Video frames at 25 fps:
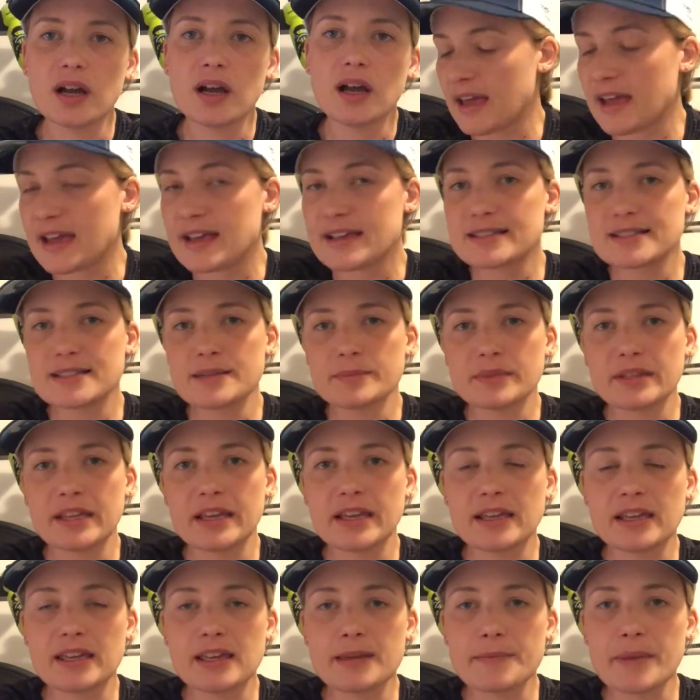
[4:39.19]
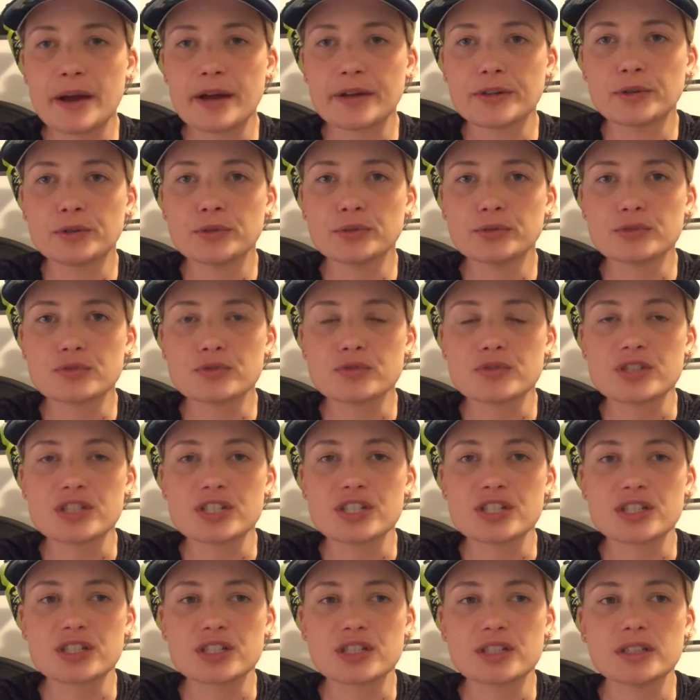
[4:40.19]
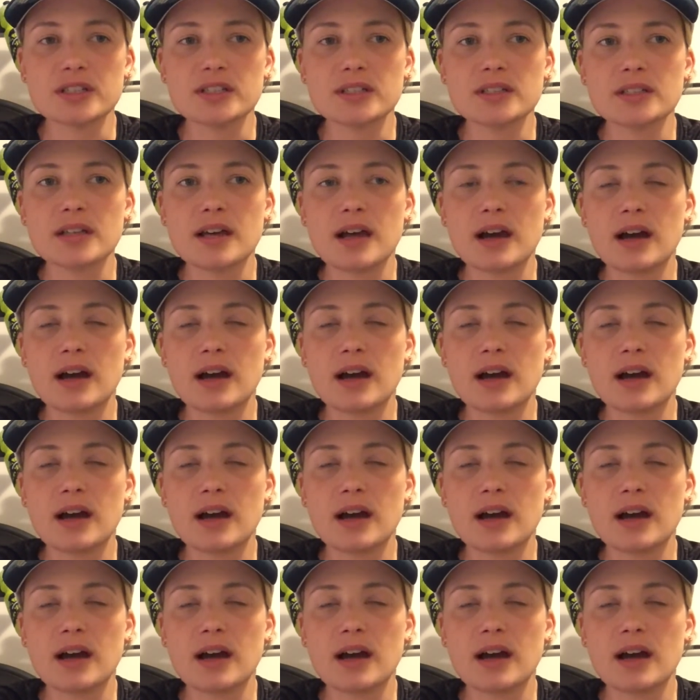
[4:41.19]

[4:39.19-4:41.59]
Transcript: As I'm taking my own nutrition,